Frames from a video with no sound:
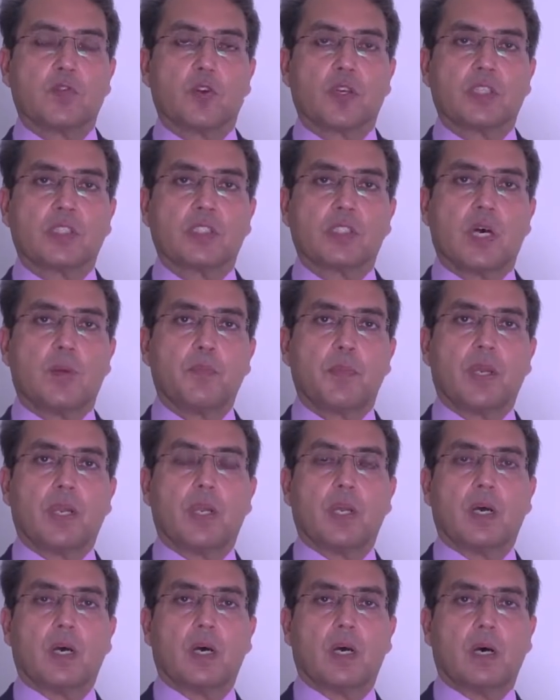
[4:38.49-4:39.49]
For
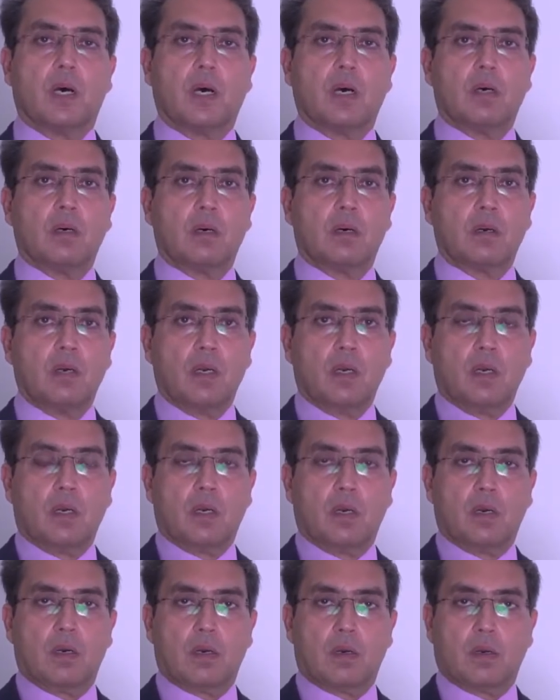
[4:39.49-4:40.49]
example,
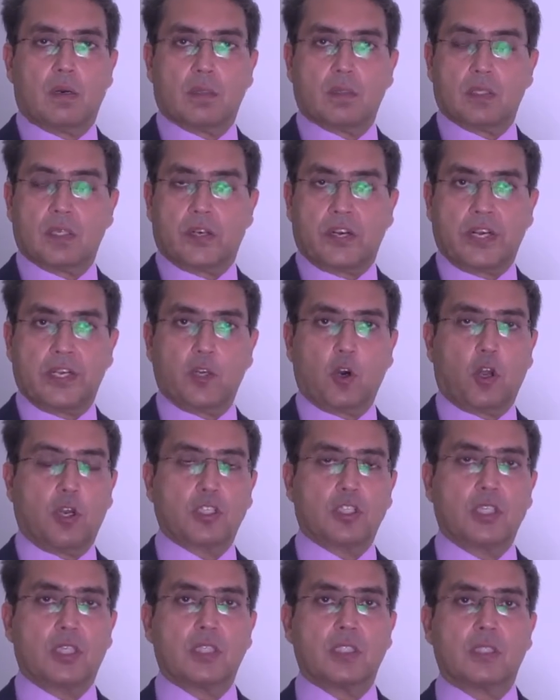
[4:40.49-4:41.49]
the
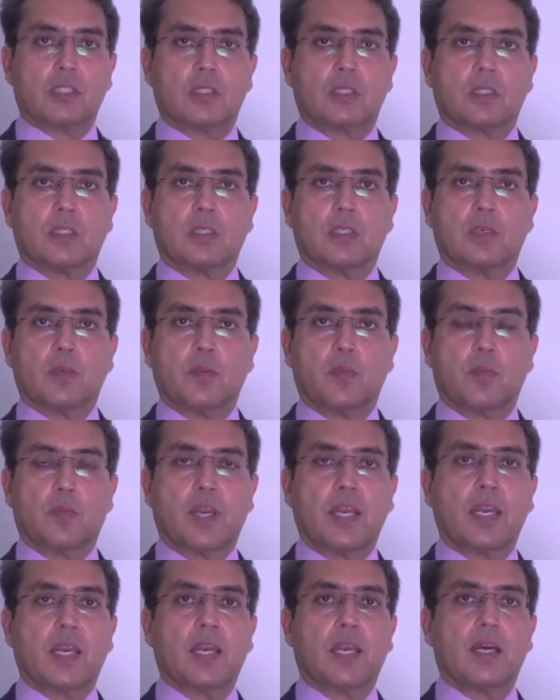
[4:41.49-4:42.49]
radiologist
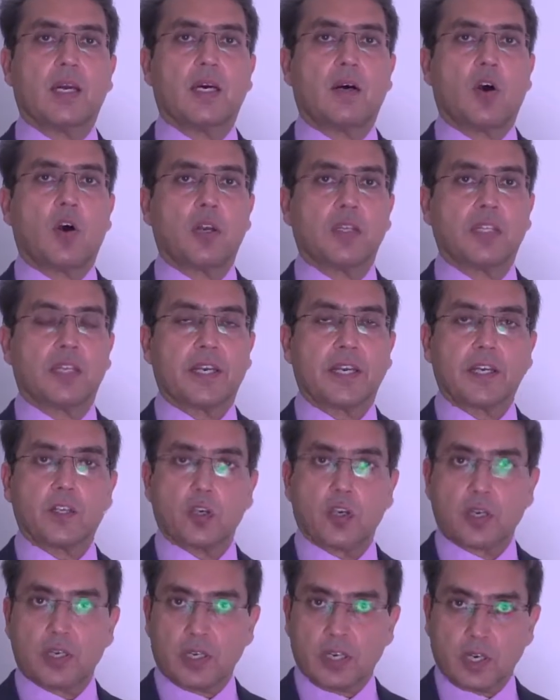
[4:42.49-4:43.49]
may or the
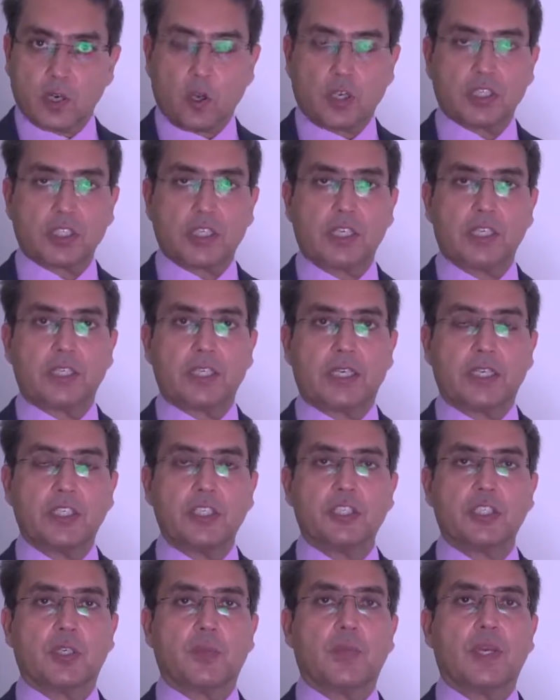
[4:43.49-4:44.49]
radiological
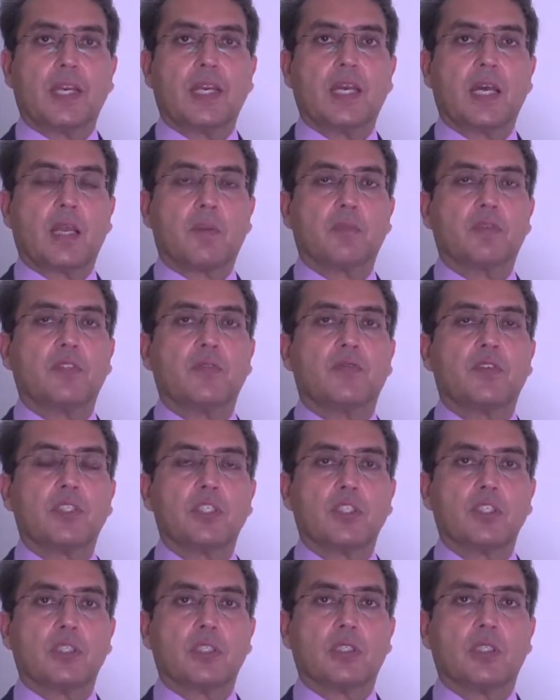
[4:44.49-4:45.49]
technician may help the
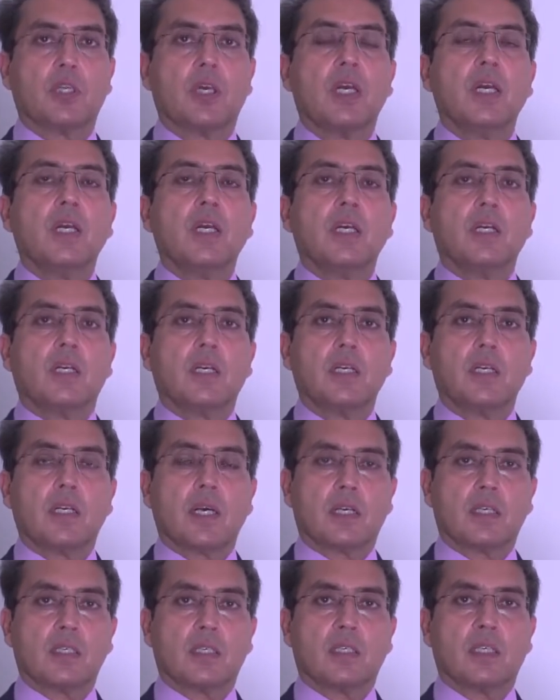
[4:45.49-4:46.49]
physician
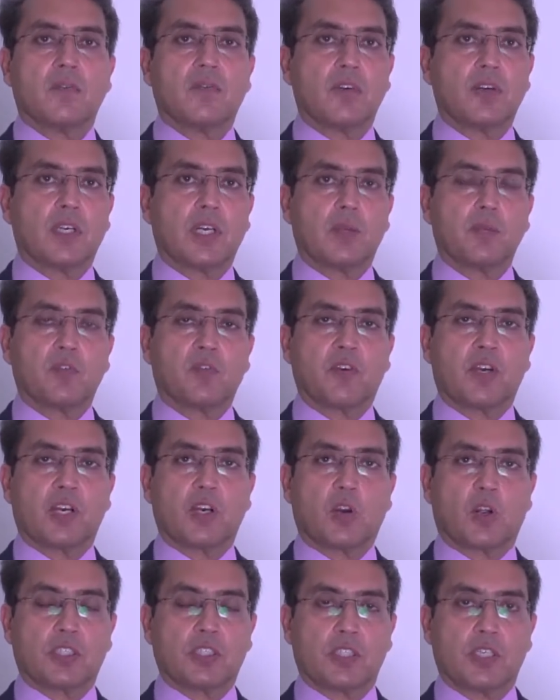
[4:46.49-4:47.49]
conduct different type of
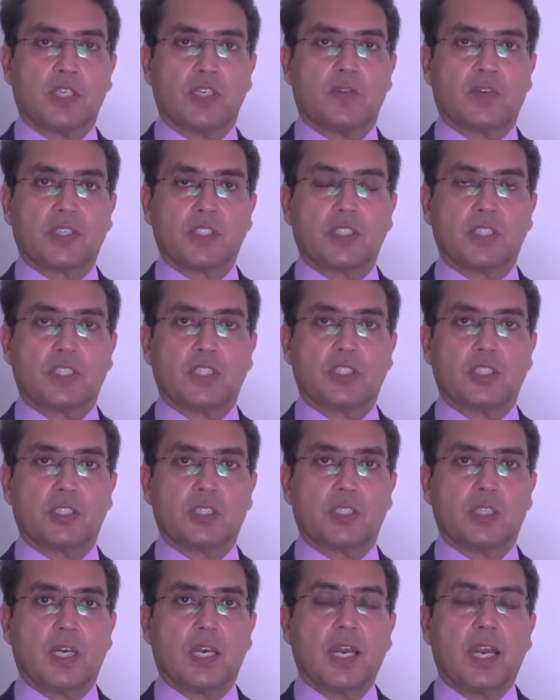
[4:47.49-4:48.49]
radiological
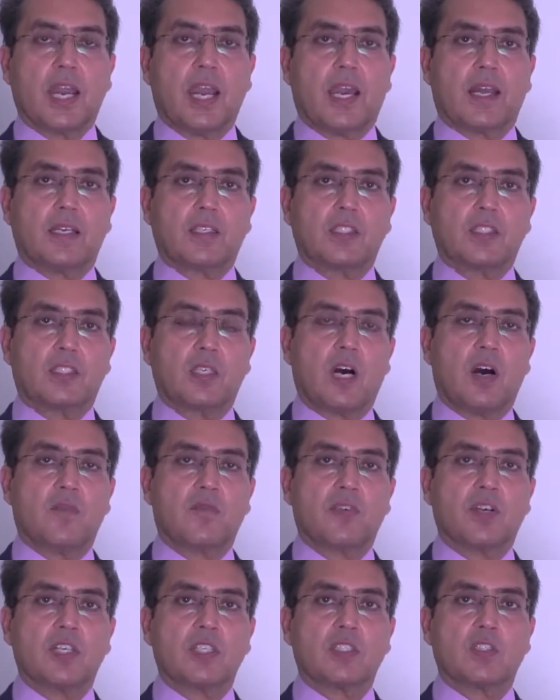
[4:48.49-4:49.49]
investigation, and a staff
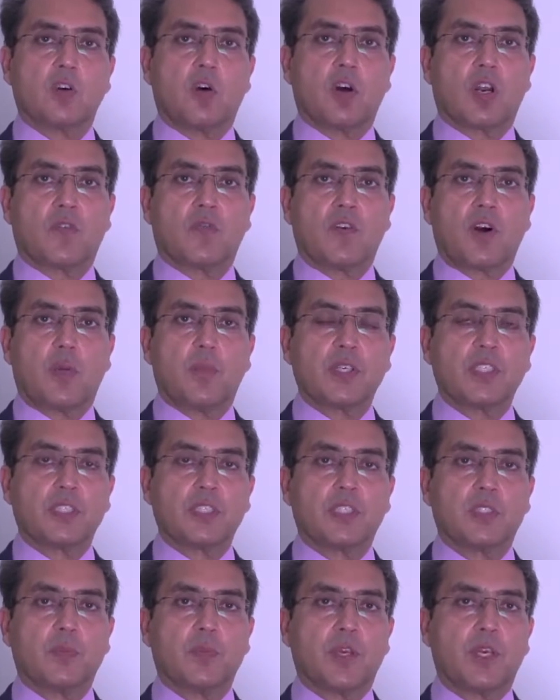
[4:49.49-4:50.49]
nurse or a
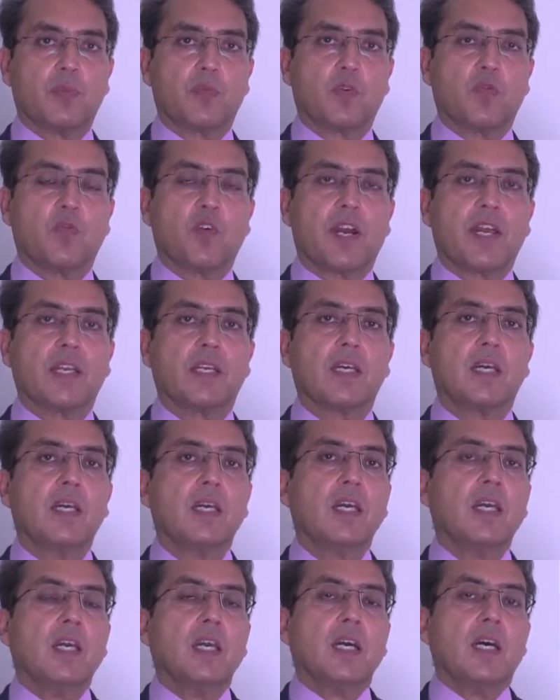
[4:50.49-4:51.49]
pharmacist may provide
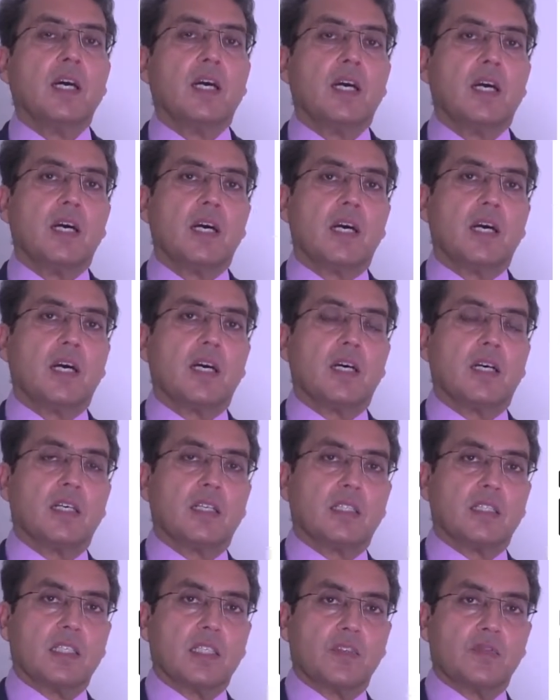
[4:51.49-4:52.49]

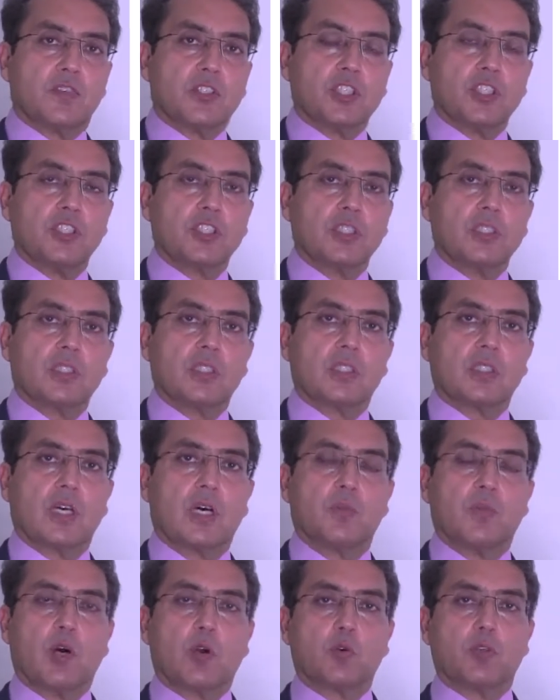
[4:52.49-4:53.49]
the physicians
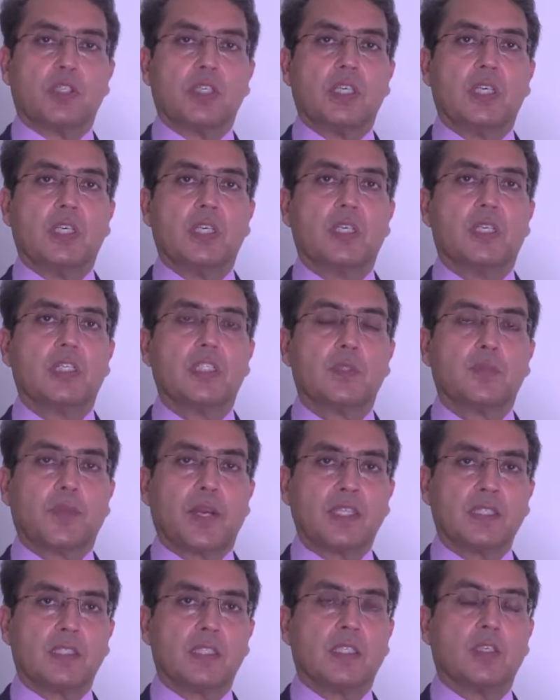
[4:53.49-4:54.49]
about the
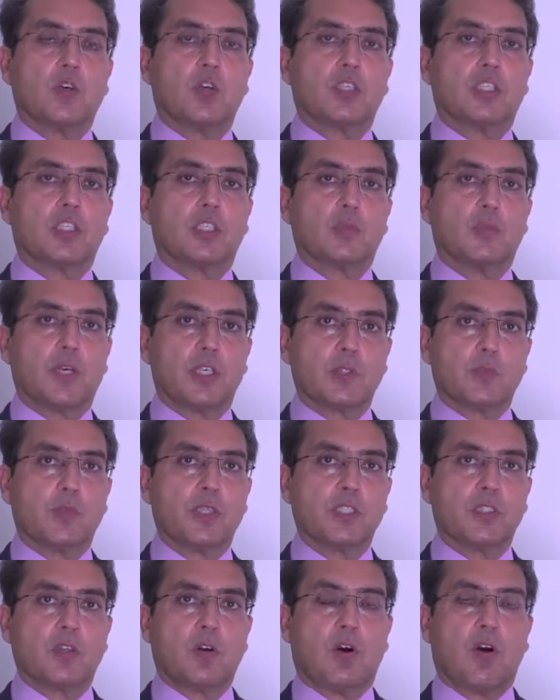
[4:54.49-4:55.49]
dispensing or
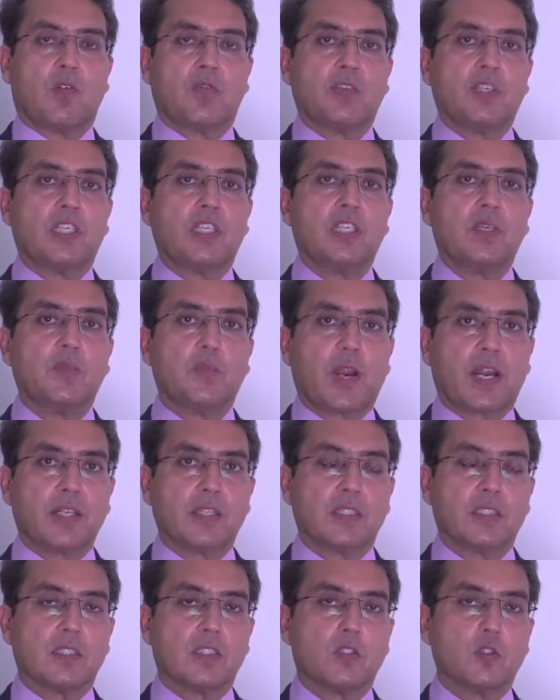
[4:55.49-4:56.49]
disbursements of the
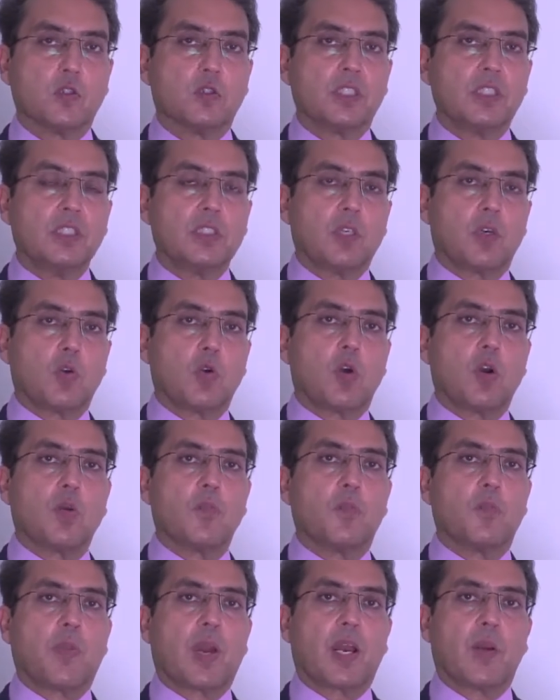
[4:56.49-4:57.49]
medicine. So these are
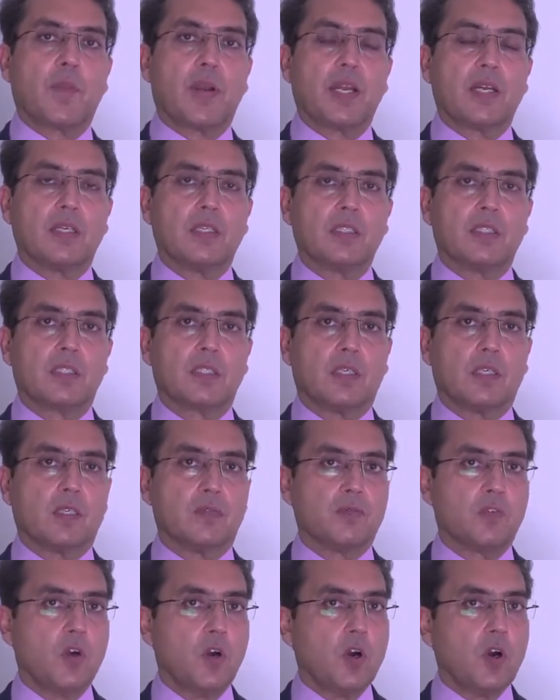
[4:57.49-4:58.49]
called paramedical
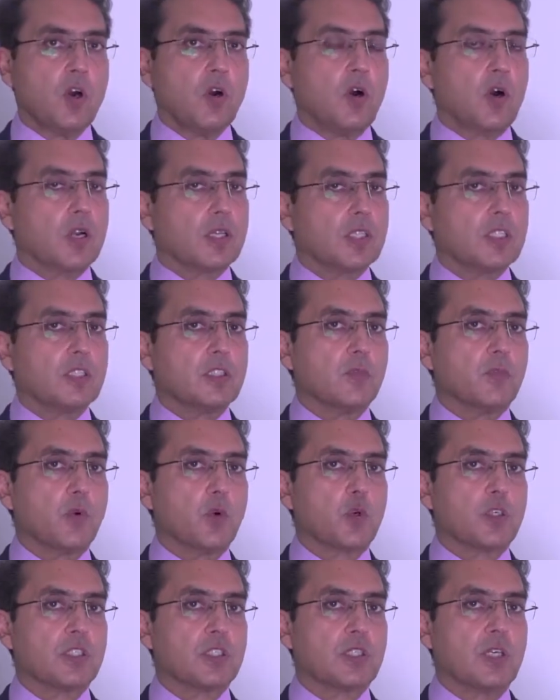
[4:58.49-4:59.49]
staff or the
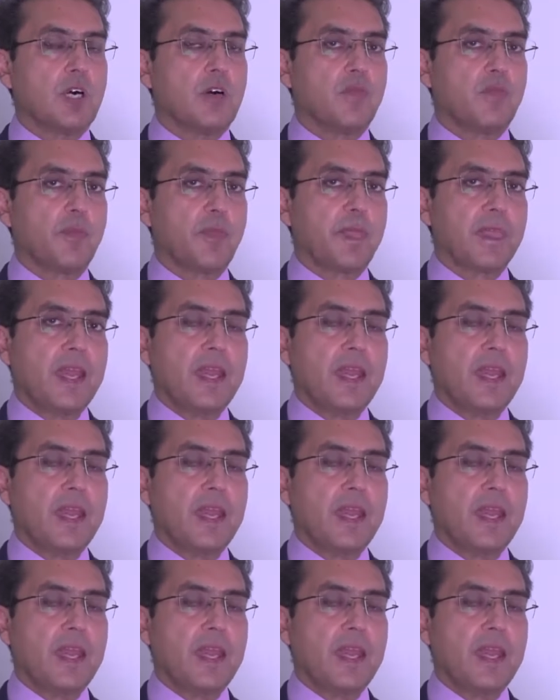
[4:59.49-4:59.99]
support staff.